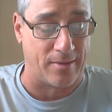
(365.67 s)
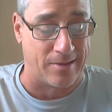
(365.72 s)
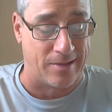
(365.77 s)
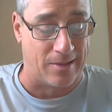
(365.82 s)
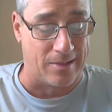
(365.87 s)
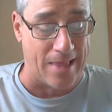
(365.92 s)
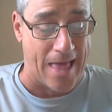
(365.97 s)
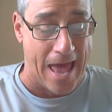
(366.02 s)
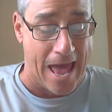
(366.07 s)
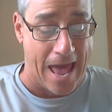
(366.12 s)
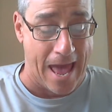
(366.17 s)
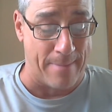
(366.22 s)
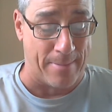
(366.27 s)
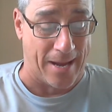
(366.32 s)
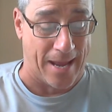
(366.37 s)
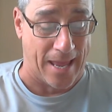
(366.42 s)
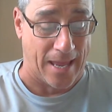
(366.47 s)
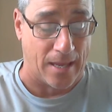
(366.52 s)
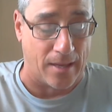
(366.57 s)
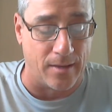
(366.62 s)

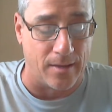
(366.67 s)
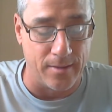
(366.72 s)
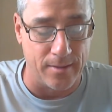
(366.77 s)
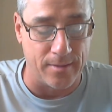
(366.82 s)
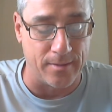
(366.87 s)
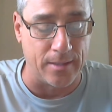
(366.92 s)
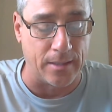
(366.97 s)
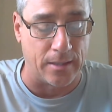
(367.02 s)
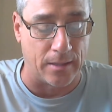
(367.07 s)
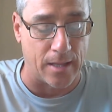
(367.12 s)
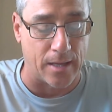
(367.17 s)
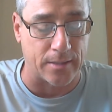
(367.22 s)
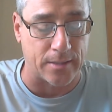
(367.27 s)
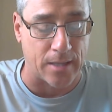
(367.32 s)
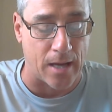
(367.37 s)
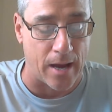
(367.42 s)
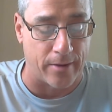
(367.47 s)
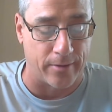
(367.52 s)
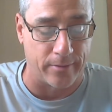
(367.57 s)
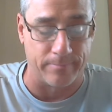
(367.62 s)
Calamity! The Deluxe
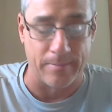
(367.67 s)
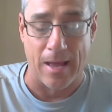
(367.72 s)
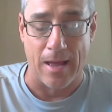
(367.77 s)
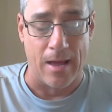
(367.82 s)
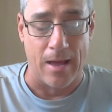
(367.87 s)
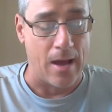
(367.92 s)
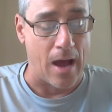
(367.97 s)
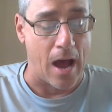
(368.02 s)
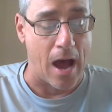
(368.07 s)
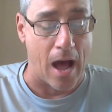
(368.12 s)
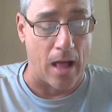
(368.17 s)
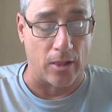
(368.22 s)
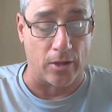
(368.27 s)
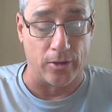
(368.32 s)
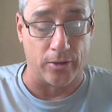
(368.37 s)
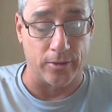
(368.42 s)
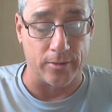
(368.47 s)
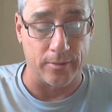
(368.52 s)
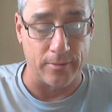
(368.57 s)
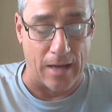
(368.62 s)
hollered,
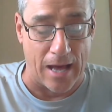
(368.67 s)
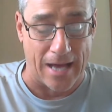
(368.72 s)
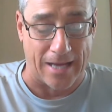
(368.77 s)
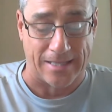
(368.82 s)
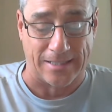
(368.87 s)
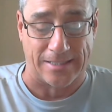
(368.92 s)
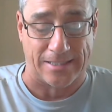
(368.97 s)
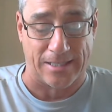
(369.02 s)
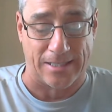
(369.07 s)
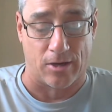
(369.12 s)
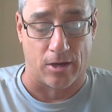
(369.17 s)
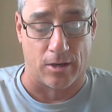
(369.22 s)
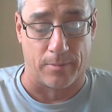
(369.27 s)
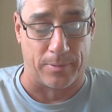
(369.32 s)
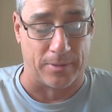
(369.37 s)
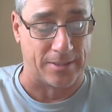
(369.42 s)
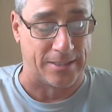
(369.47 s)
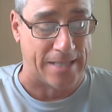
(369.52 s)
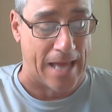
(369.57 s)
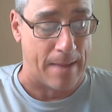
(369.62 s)
hollered. A
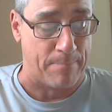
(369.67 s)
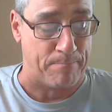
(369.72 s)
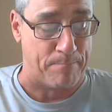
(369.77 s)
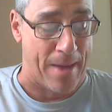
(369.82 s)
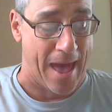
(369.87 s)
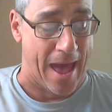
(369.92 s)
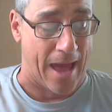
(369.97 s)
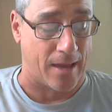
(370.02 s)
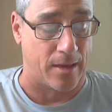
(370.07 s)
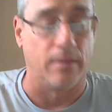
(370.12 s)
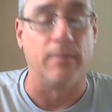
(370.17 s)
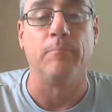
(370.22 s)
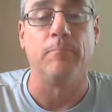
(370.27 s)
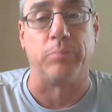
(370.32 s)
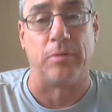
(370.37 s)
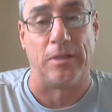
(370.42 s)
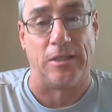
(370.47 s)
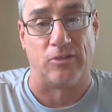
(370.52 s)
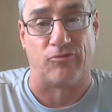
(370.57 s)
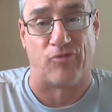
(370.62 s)
considerable setback!
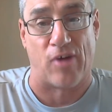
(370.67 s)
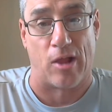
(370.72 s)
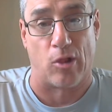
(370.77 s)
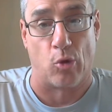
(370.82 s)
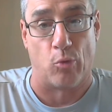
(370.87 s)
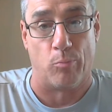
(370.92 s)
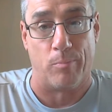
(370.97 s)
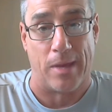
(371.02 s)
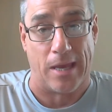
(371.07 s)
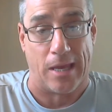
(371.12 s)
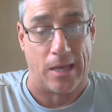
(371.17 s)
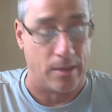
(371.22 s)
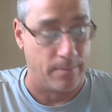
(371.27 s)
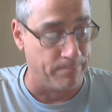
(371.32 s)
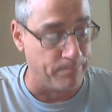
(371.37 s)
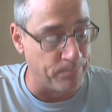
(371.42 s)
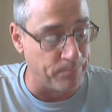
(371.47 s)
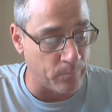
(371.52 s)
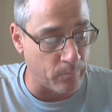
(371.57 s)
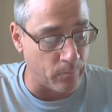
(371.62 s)
Please follow me.
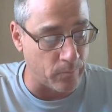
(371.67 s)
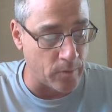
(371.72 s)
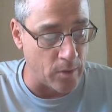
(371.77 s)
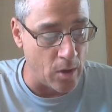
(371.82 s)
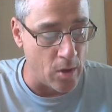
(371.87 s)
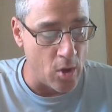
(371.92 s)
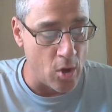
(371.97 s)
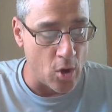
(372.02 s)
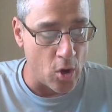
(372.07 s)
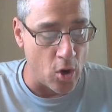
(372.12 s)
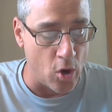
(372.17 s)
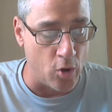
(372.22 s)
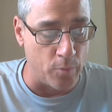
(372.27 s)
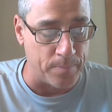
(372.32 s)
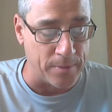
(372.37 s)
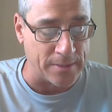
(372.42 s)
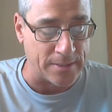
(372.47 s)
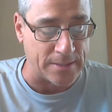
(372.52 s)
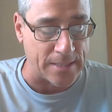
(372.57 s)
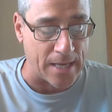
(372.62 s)

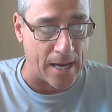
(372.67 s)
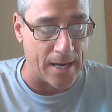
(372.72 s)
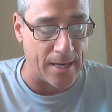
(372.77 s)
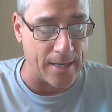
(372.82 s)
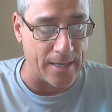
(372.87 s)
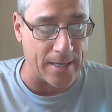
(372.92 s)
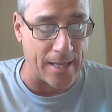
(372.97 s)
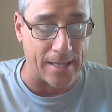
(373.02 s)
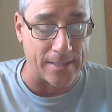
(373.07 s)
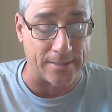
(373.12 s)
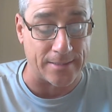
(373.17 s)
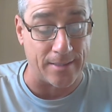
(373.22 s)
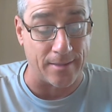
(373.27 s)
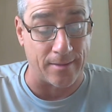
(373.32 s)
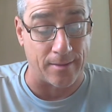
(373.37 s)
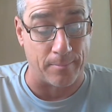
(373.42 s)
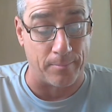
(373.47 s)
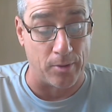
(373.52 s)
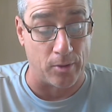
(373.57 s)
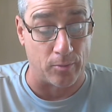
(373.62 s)
Opus sighed and guessed
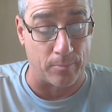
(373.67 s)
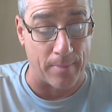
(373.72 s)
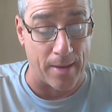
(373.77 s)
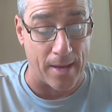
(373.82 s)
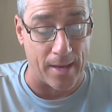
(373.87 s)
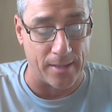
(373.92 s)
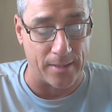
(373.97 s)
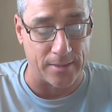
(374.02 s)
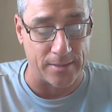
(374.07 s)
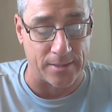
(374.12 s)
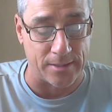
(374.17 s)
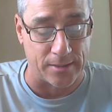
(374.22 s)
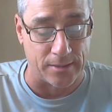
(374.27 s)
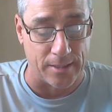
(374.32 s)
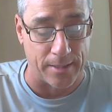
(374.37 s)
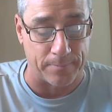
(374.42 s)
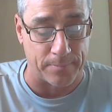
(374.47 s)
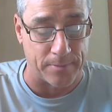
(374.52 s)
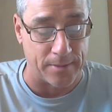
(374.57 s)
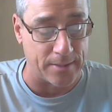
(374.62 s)
that the milkman had
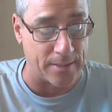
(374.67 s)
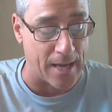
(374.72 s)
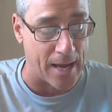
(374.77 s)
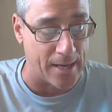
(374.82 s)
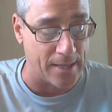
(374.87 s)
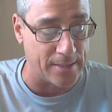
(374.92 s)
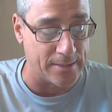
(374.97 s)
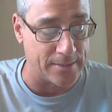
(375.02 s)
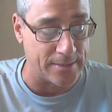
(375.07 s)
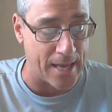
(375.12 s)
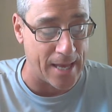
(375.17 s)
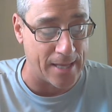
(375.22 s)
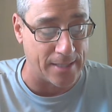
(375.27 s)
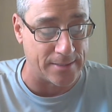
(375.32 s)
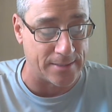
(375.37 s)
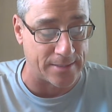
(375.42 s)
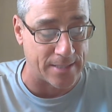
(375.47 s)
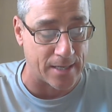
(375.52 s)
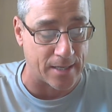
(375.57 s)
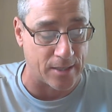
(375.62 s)
slipped and gotten his head
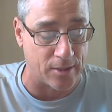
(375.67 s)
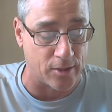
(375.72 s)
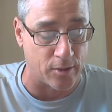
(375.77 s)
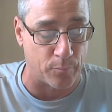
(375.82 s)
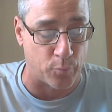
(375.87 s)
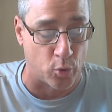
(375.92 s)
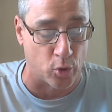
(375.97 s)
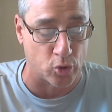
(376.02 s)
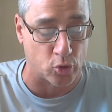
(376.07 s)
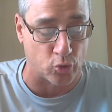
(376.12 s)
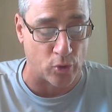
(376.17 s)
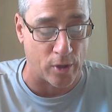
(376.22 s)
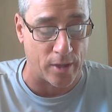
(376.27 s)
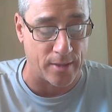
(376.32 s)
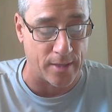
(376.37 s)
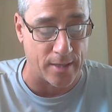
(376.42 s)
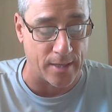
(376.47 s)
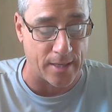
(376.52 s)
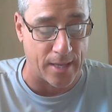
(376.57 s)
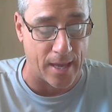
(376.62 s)
stuck in the porch
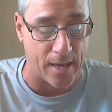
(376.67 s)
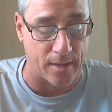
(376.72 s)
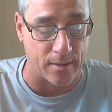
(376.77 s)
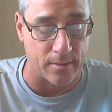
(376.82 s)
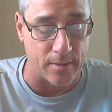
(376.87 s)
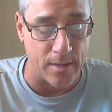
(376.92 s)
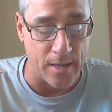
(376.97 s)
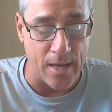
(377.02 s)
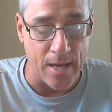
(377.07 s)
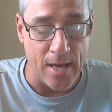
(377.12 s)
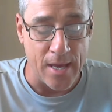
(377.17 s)
railing again.